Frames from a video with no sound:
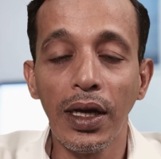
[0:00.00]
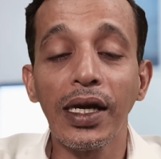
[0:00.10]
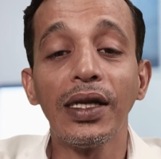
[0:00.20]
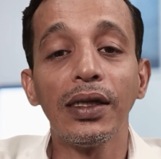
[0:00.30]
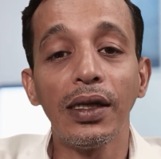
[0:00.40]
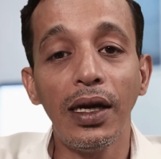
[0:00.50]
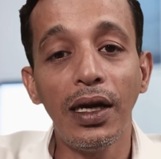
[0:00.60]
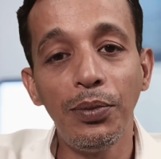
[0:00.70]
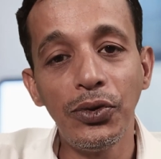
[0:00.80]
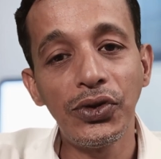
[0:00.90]
I can
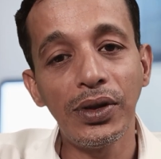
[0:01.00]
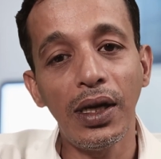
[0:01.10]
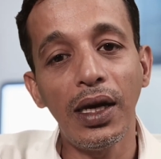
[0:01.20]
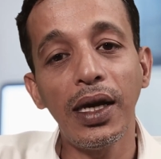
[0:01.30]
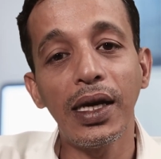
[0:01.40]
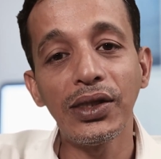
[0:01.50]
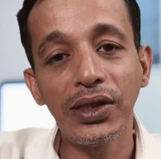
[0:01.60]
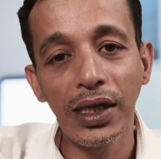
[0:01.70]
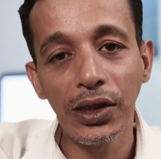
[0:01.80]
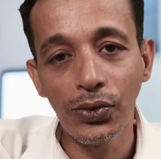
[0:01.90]
help you. I can
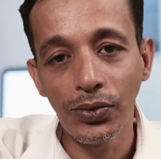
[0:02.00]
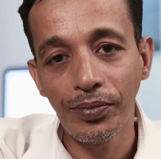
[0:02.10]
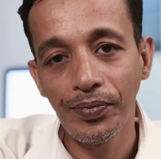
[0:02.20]
share you.